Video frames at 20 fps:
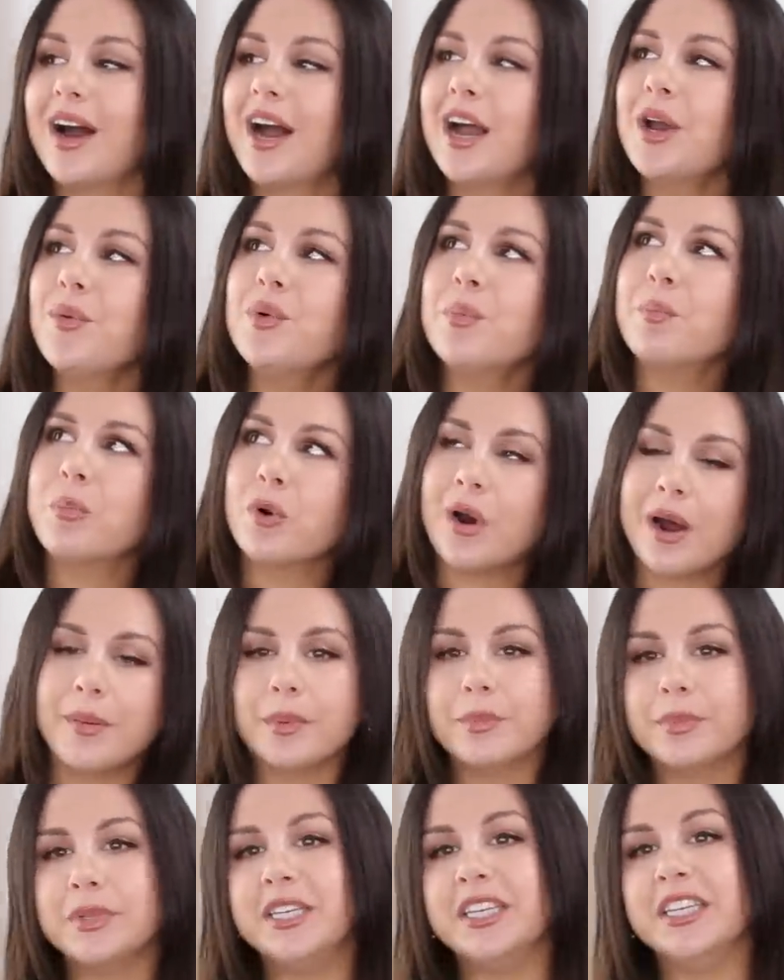I would
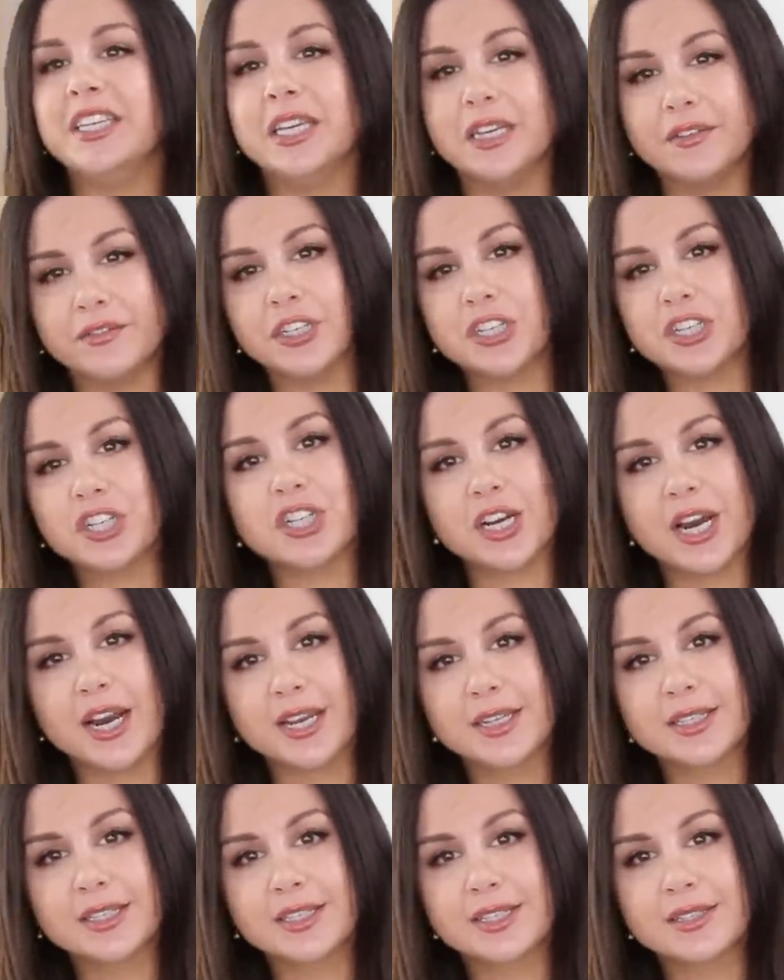probably give it a
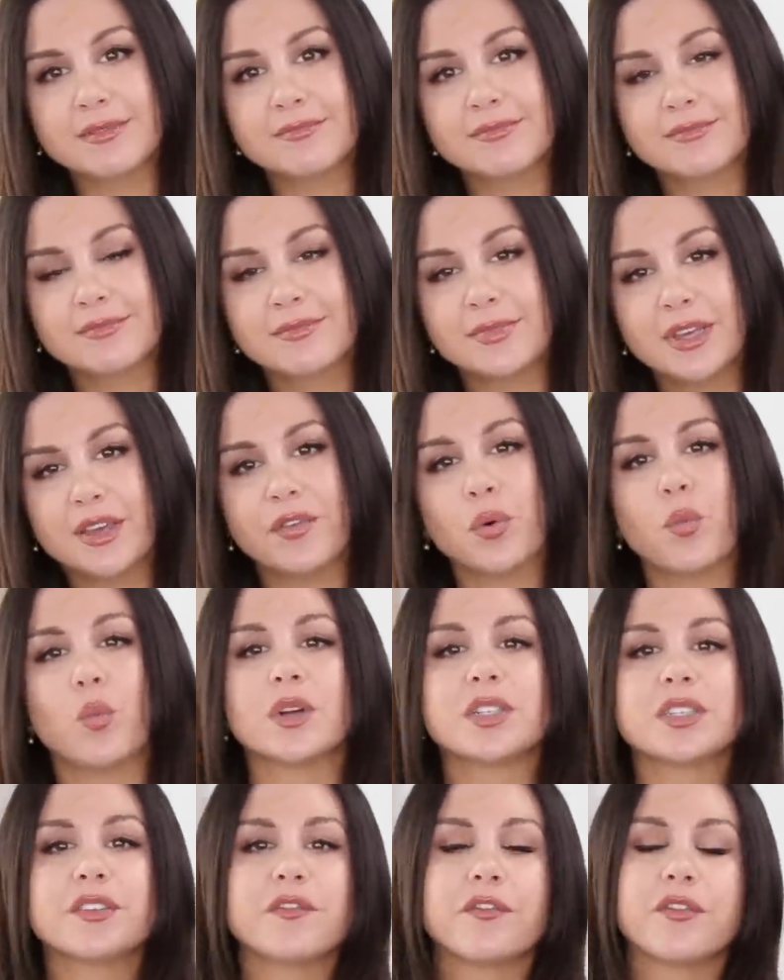chance if it
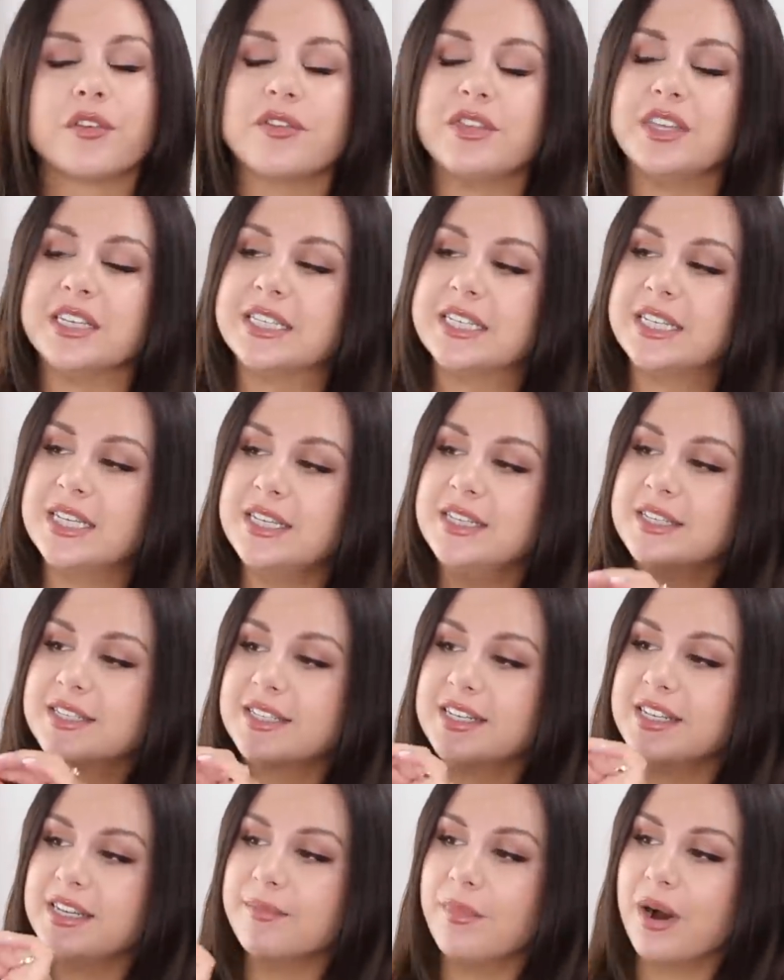wasn't for the
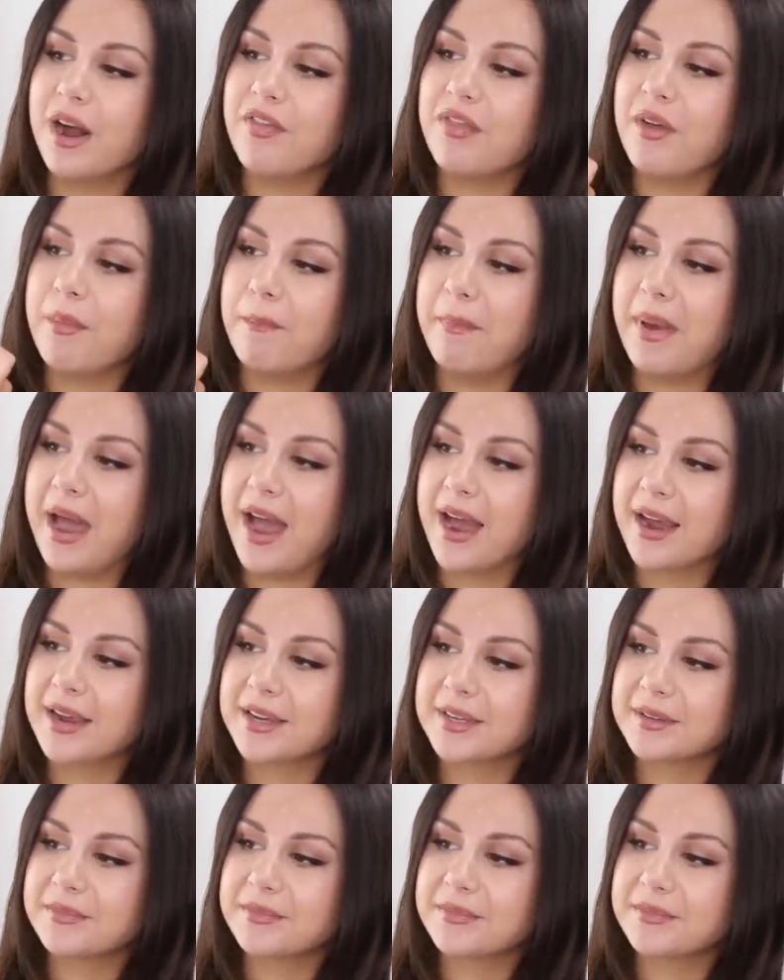T-seam on the back.